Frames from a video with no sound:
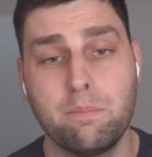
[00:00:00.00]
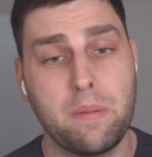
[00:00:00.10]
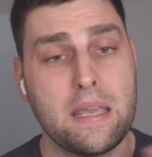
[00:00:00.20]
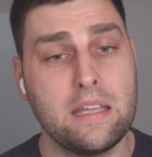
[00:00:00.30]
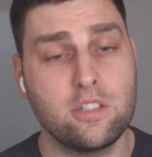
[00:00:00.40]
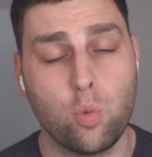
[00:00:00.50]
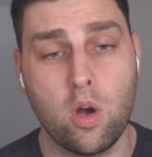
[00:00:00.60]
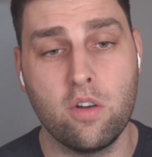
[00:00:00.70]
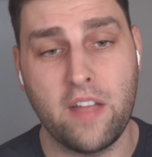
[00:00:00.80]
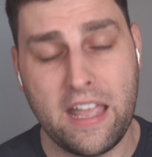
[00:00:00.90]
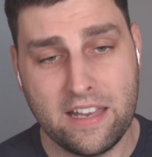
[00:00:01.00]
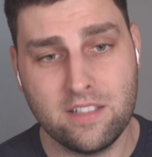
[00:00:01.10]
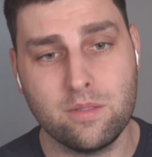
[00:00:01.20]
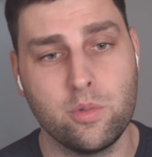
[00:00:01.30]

P12N,